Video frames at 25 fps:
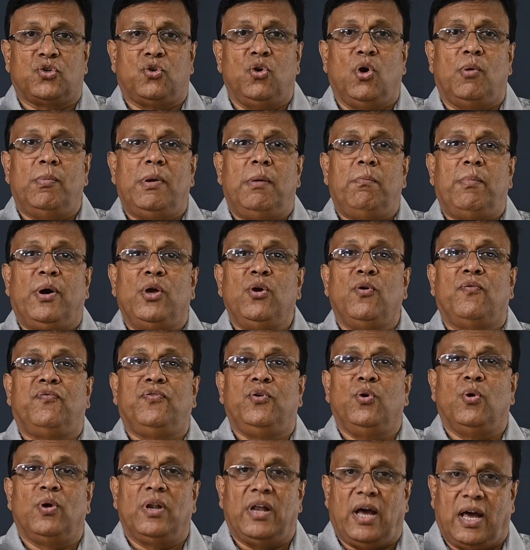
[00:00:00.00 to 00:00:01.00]
Global
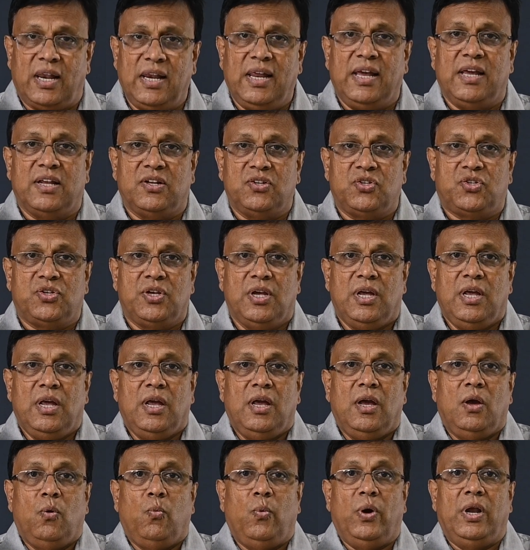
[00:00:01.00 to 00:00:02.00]
Biofuel Alliance
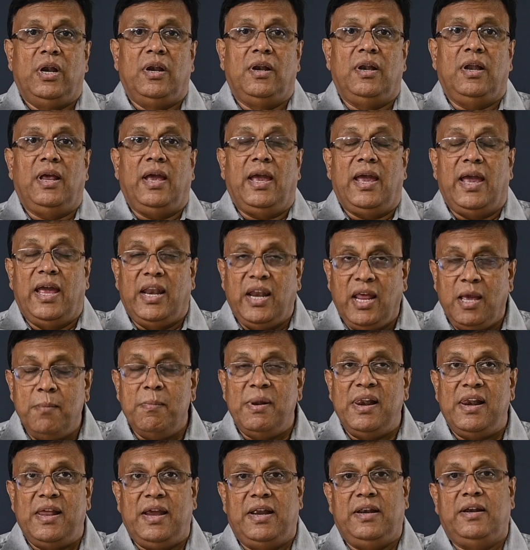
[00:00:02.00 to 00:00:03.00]
will
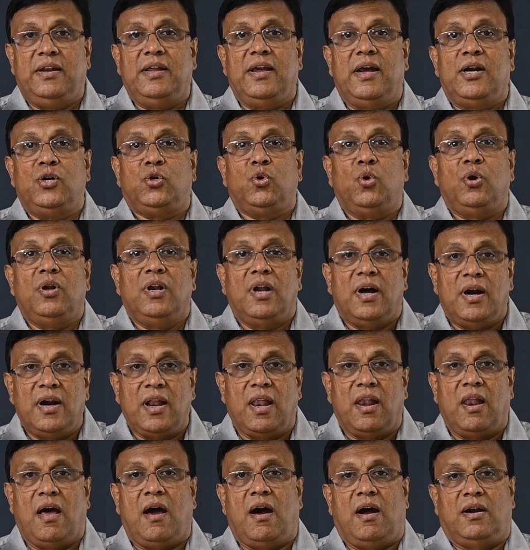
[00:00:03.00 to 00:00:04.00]
enable India to learn
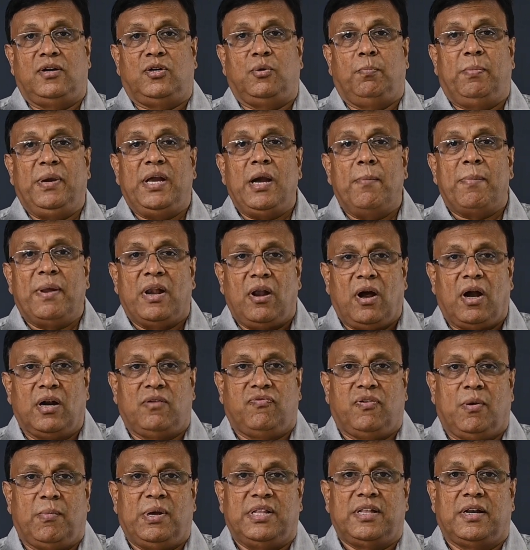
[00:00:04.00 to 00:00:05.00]
a lot, to pick up a lot
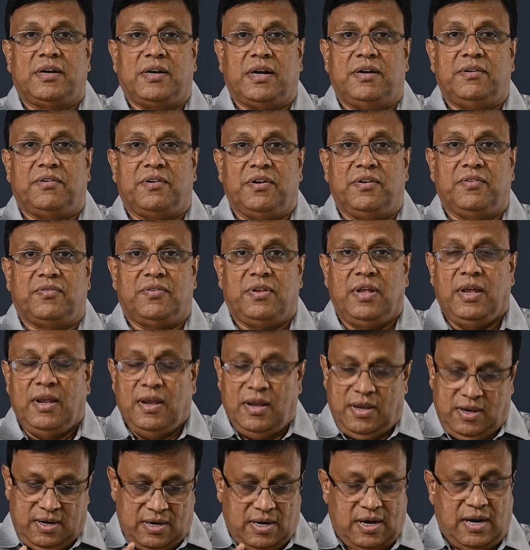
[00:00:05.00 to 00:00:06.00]
from other countries
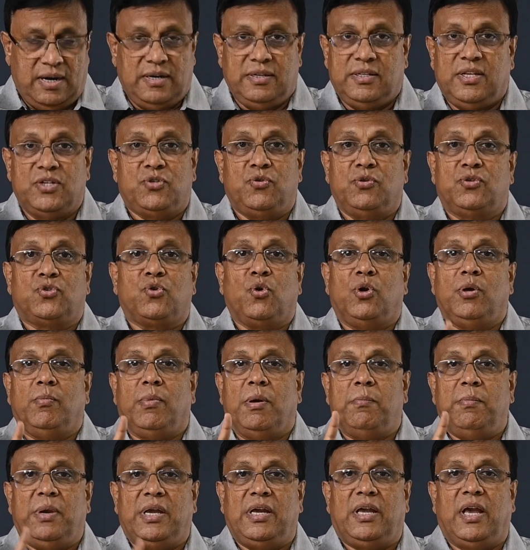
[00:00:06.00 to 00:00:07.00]
and this is going to be
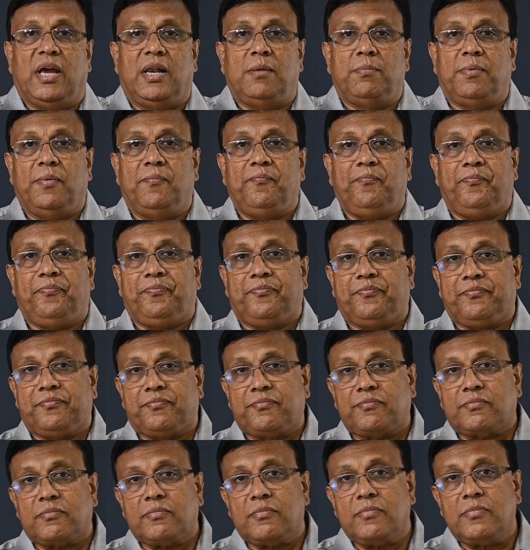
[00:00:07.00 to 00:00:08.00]
a big help.
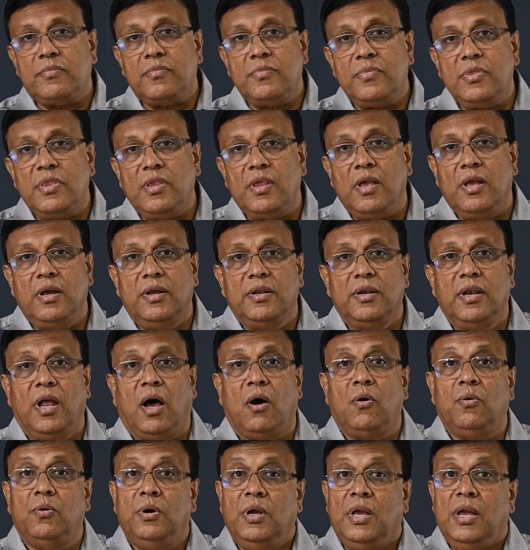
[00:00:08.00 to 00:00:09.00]

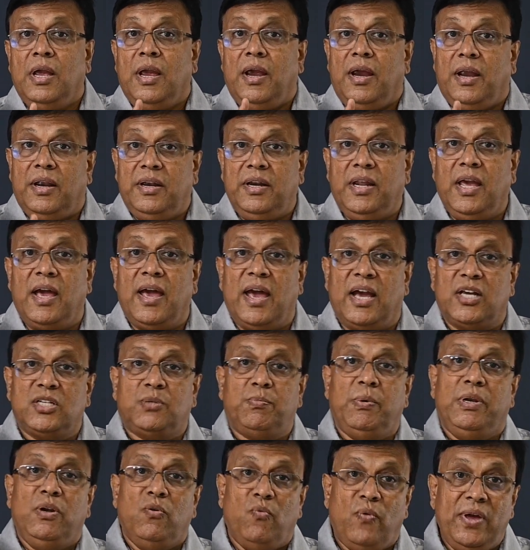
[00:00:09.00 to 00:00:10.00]
Now, India has
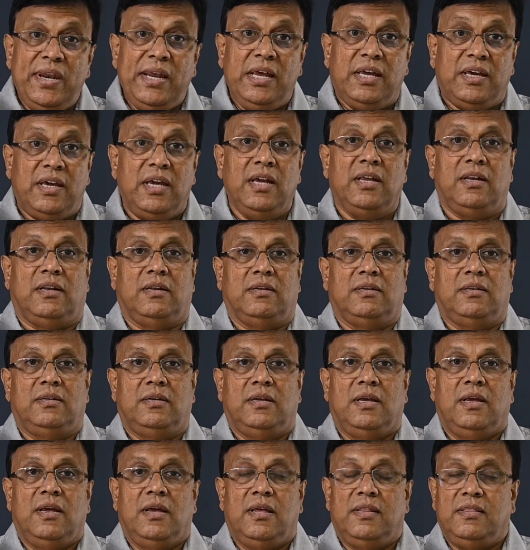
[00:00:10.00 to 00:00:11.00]
been very keen
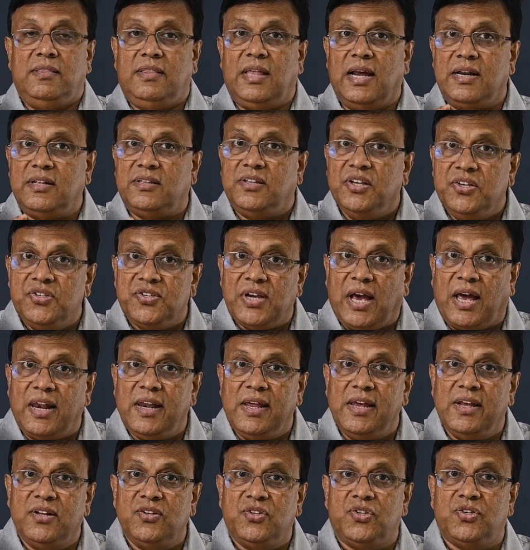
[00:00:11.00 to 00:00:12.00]
that this
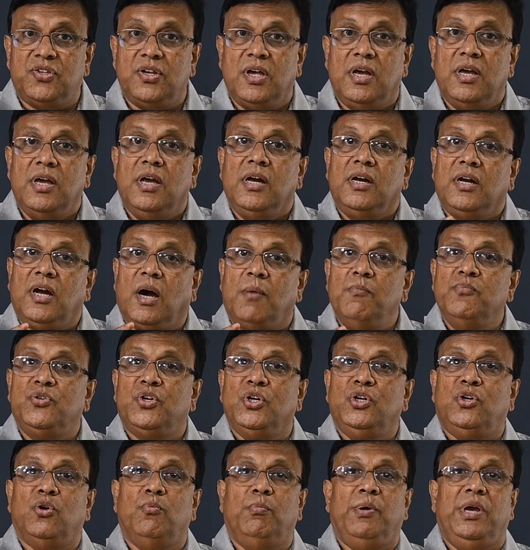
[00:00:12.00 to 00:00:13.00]
alliance comes
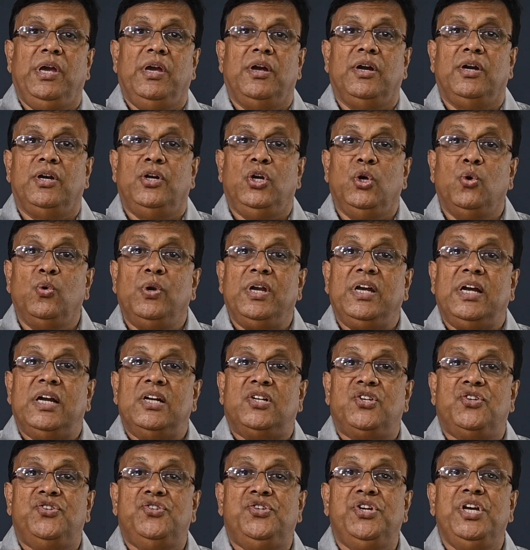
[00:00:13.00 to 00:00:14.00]
into being during
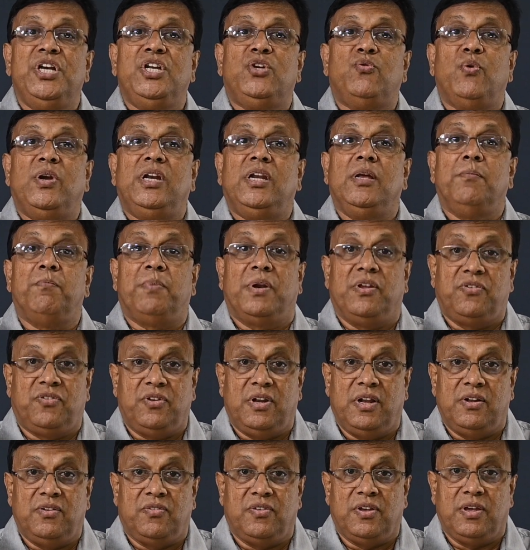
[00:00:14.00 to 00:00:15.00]
its G20
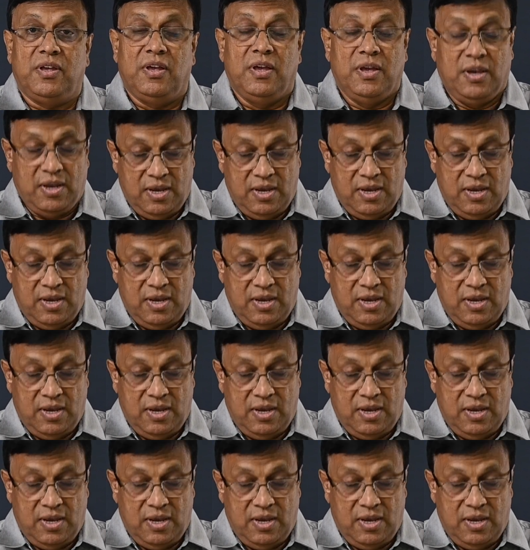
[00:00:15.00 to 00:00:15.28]
presidency.